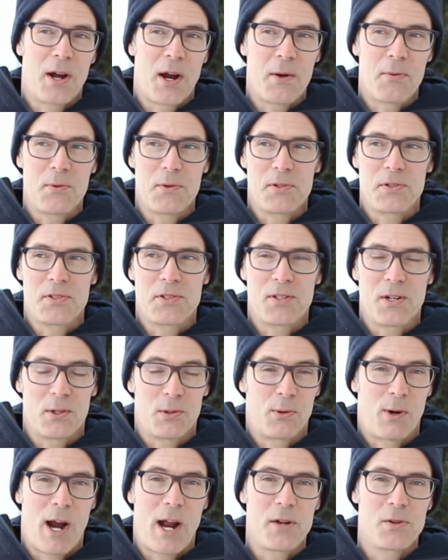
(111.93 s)
I was a
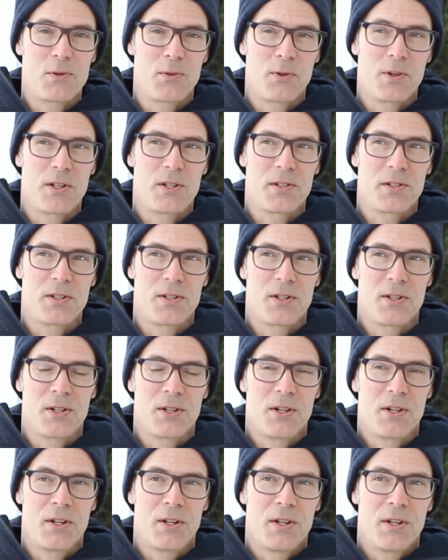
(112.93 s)
graduate
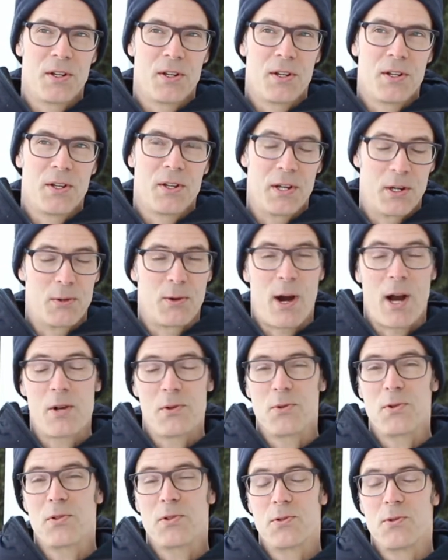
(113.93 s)
in
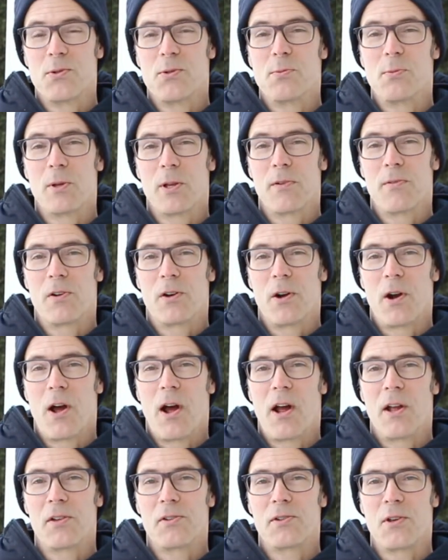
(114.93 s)
graduate school, believe it or
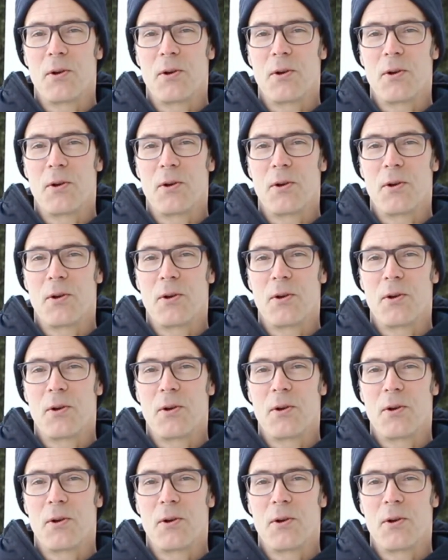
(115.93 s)
not.